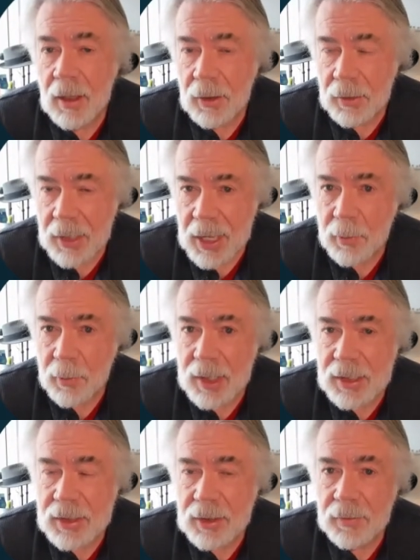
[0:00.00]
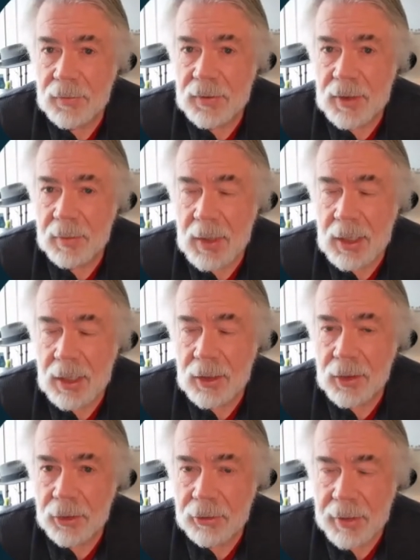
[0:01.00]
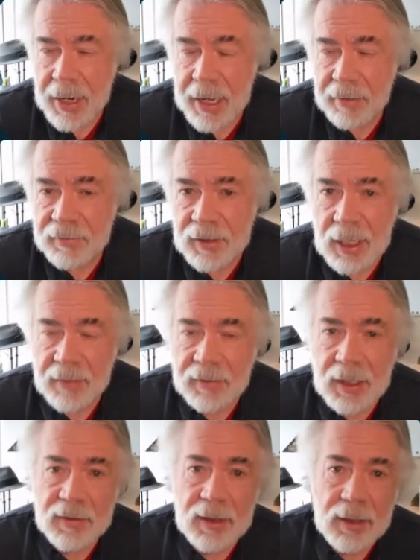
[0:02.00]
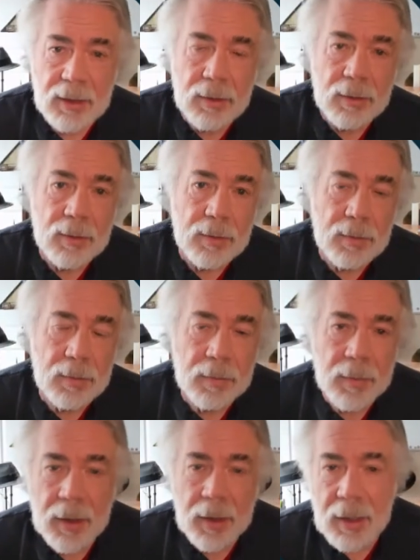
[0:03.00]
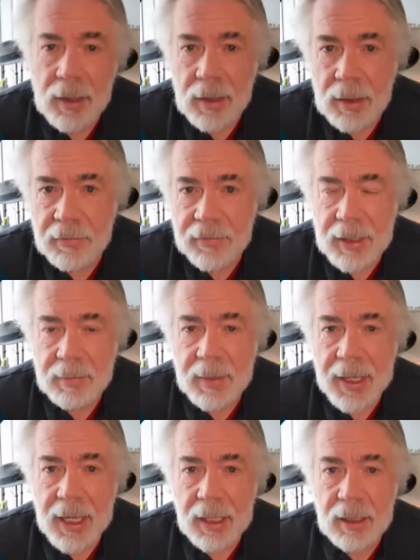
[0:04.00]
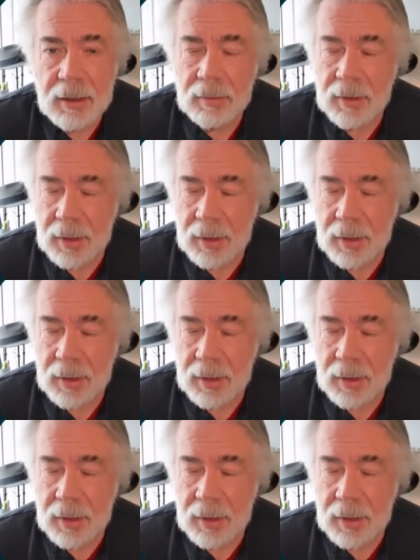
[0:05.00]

Okay, once you've submitted your draft and I've given you the feedback,